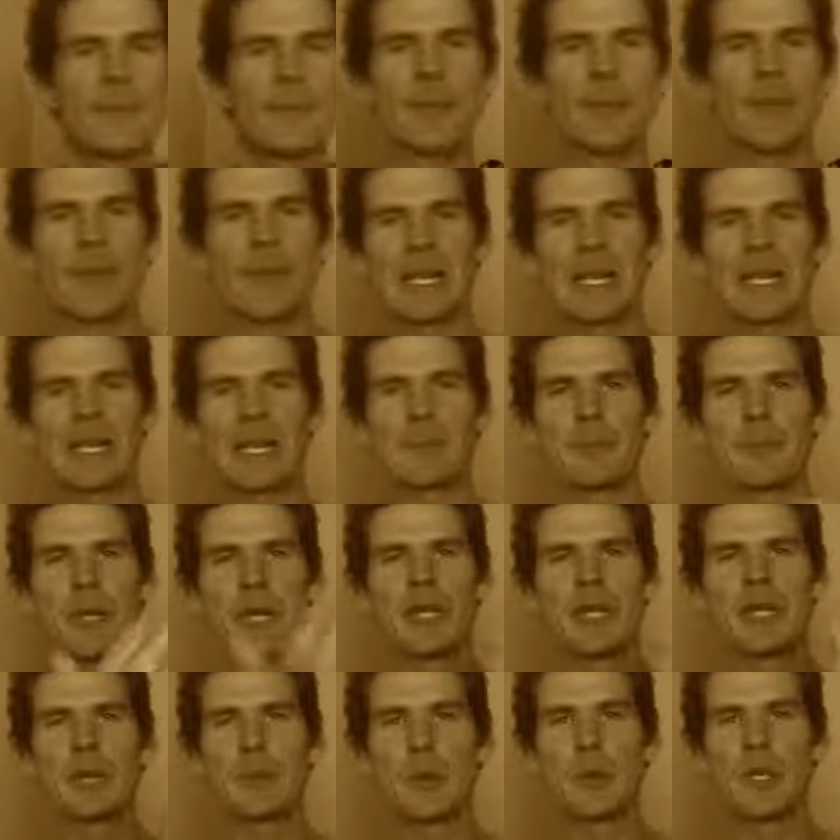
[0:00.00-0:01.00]
To clip
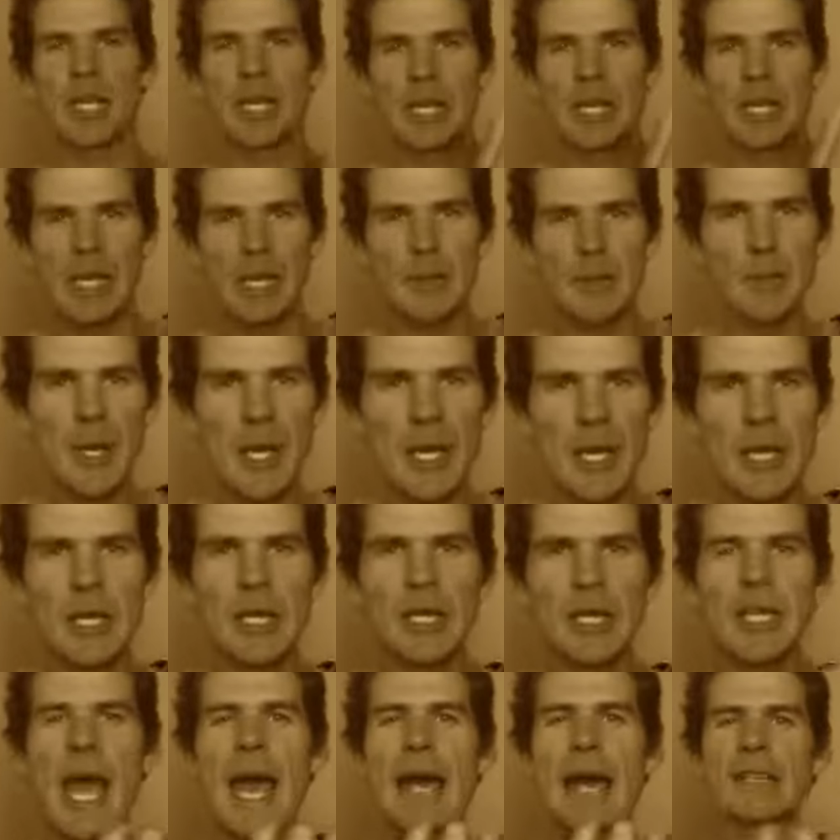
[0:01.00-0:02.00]
in. When you clip
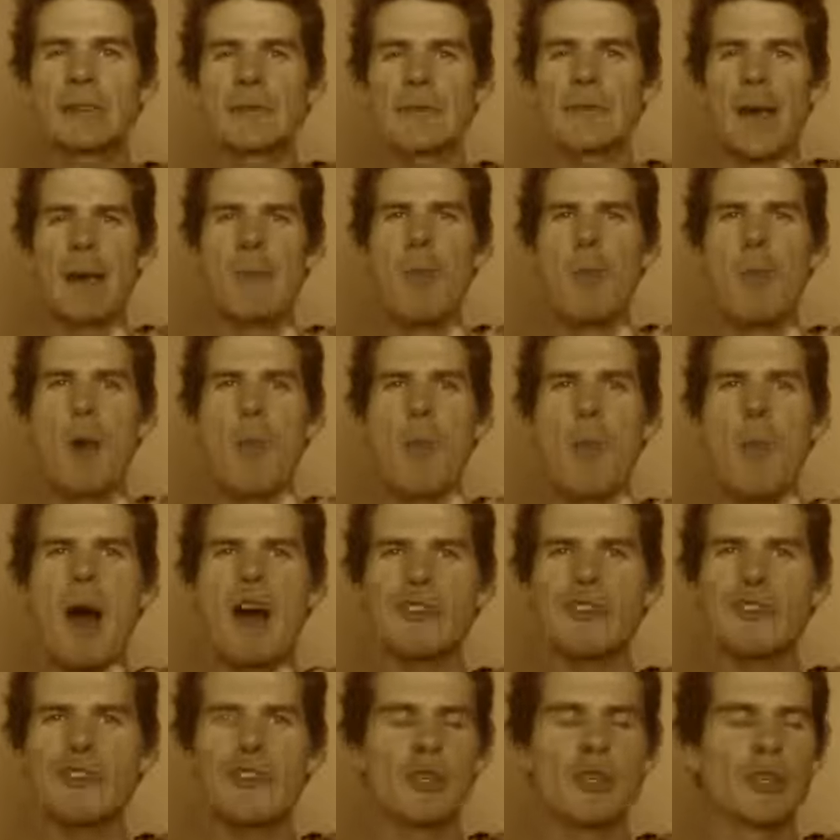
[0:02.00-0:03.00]
in, you activate more
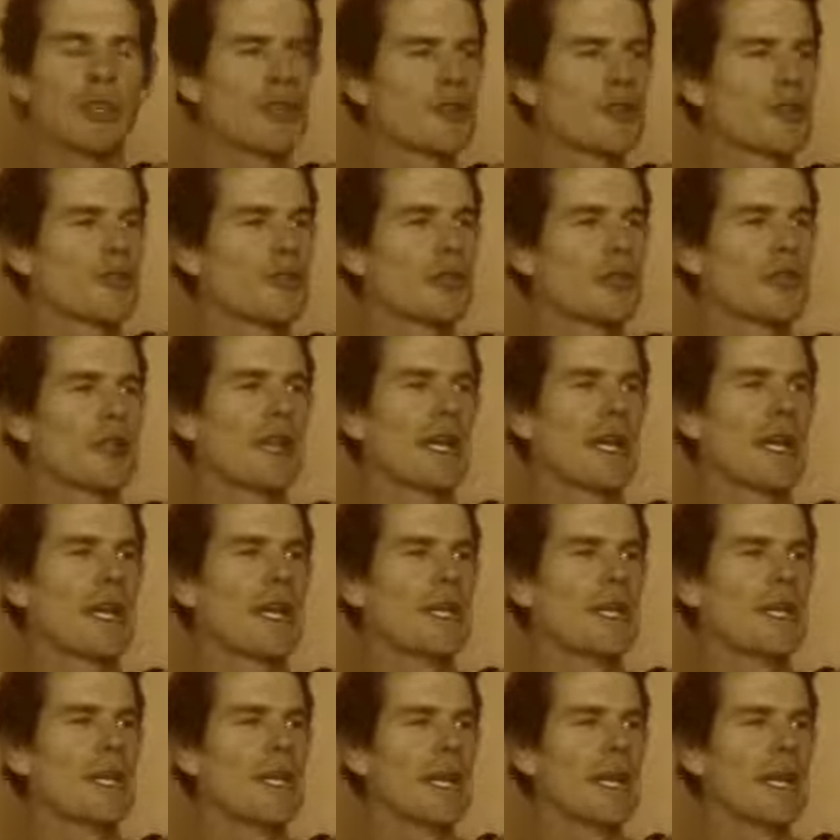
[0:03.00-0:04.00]
musculature in your
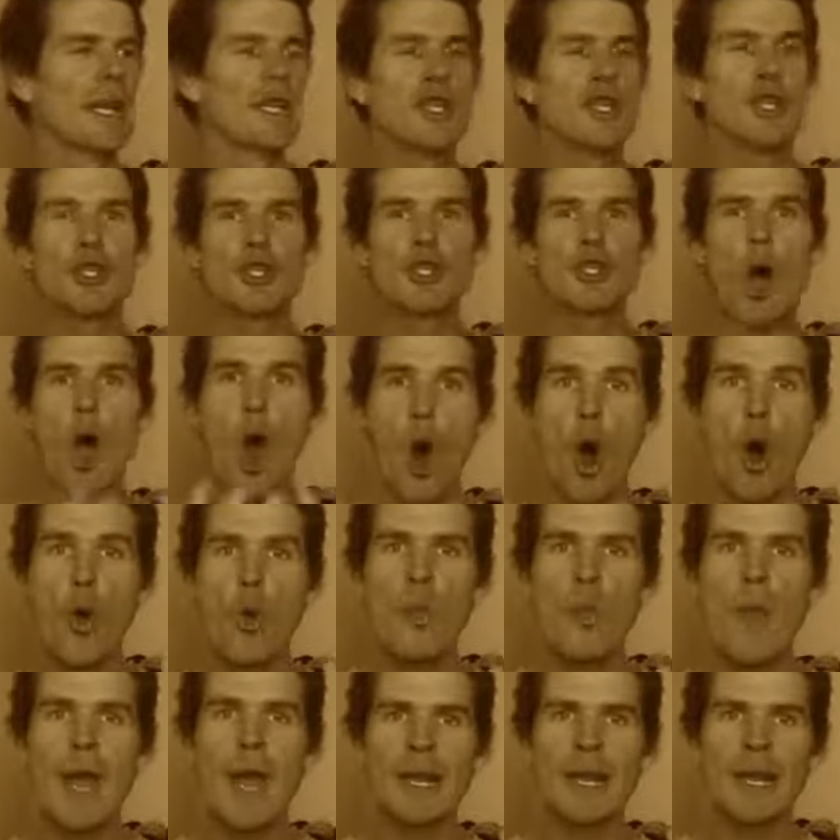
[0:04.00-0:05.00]
leg, and you can
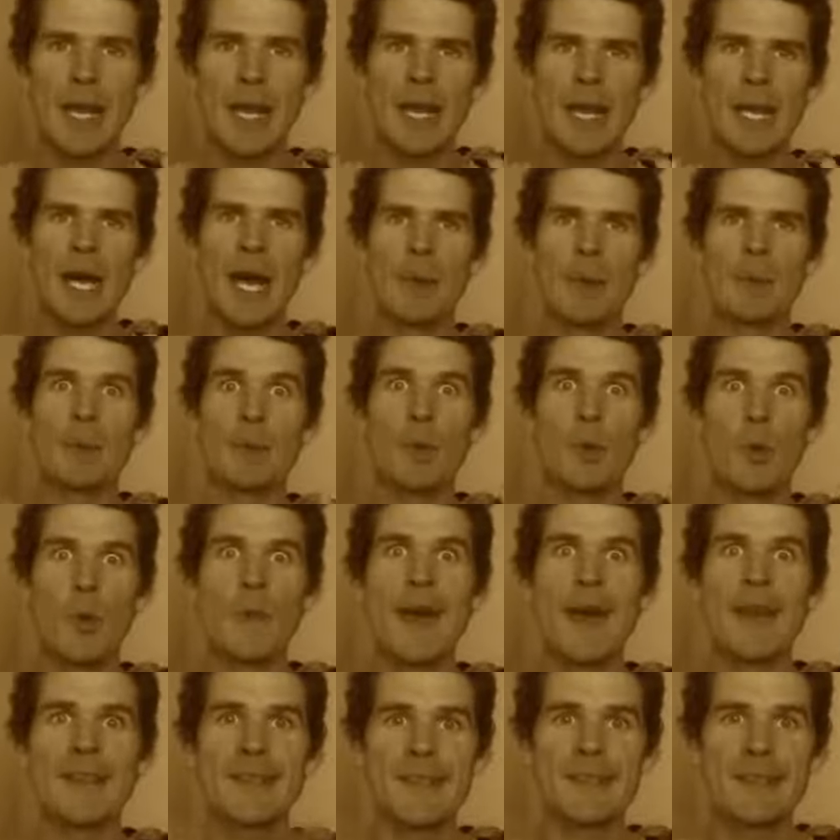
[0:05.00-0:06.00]
tone that leg up and build
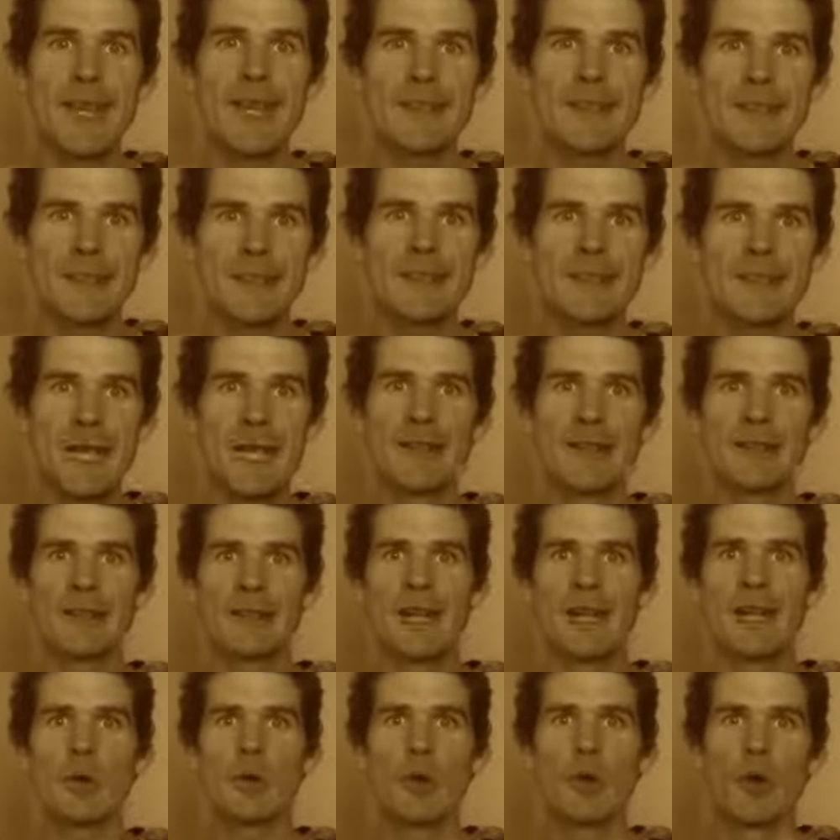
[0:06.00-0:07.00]
that sexy
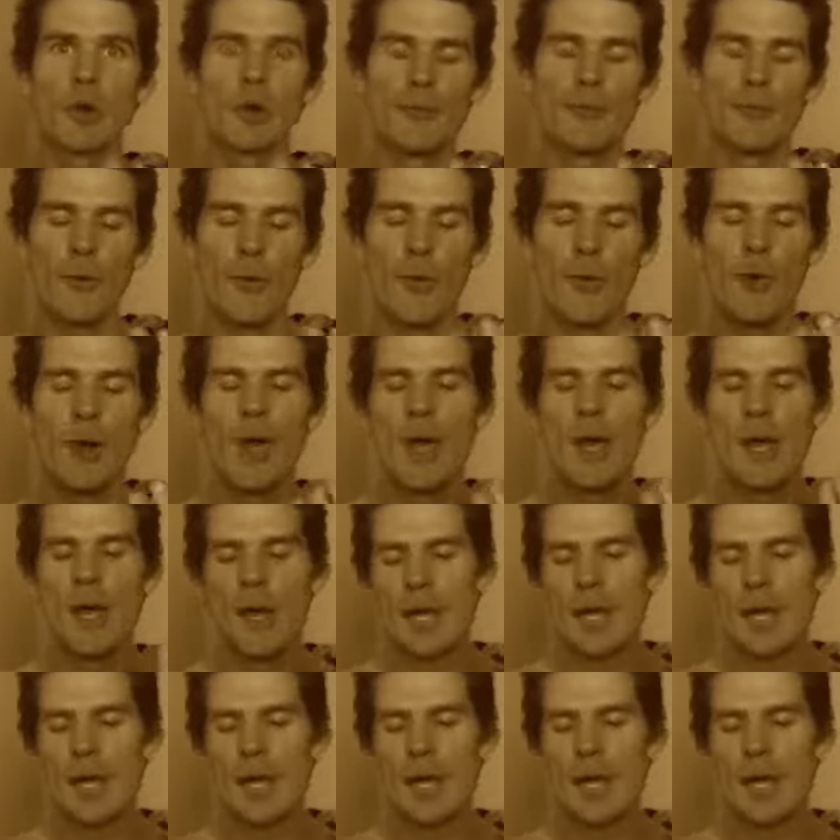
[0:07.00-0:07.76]
leg we're looking for.